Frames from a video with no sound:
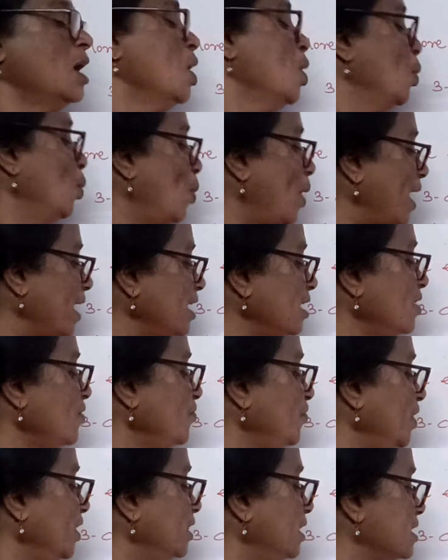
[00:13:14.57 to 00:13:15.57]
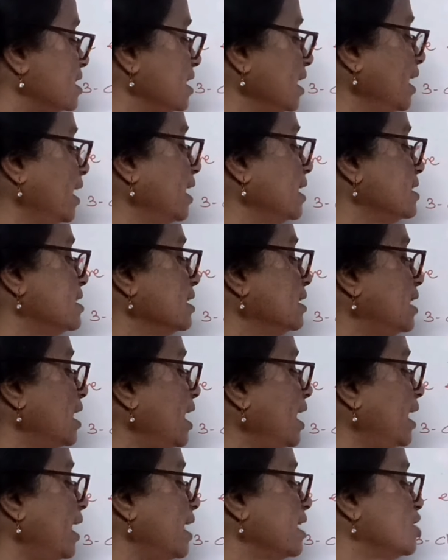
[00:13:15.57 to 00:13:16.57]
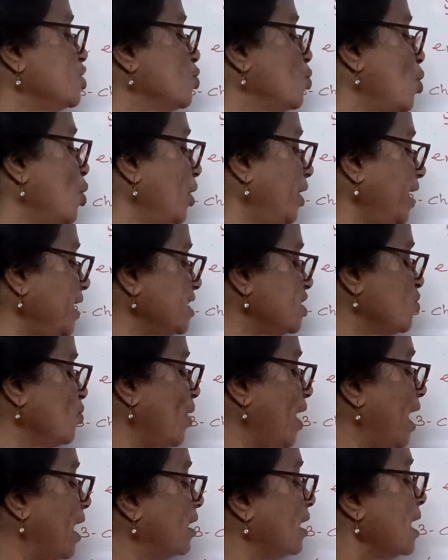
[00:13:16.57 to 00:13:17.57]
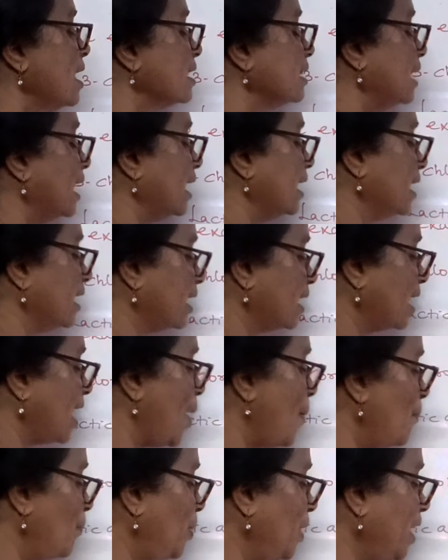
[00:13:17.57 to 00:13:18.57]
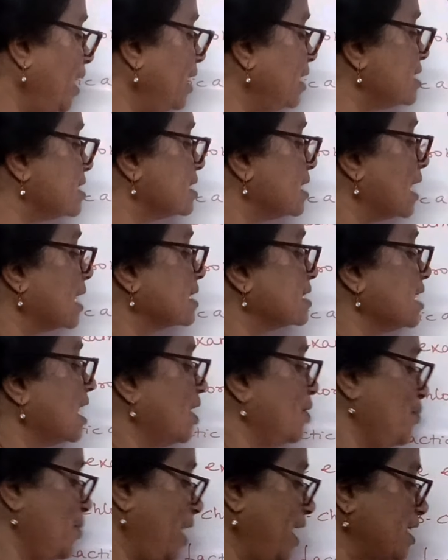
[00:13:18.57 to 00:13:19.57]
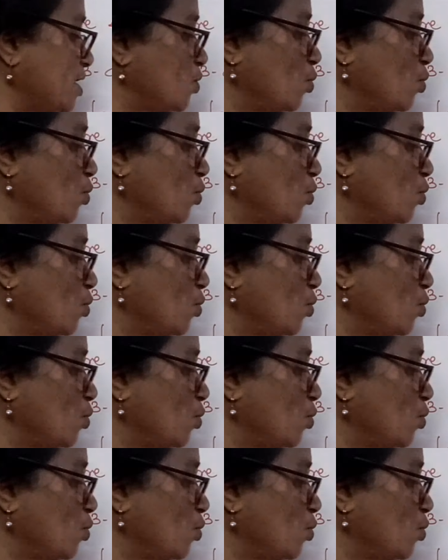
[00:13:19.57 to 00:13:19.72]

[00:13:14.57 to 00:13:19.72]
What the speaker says: one with the CH3HOH, where the complete structure makes